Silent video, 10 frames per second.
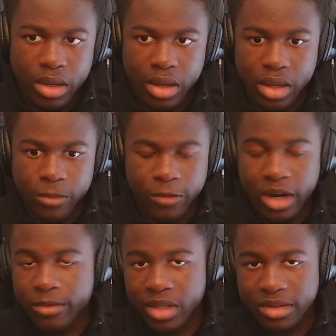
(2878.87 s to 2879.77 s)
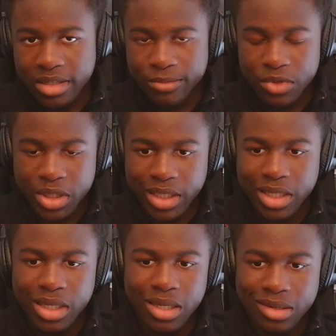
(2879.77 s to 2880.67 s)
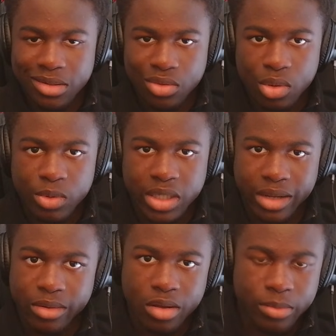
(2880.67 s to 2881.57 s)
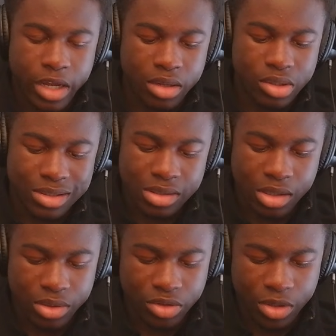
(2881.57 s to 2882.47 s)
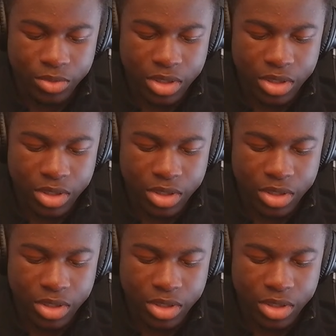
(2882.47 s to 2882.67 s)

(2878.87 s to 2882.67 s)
And for everything except for Shiki, it is normal to get knocked back, just as long as you don't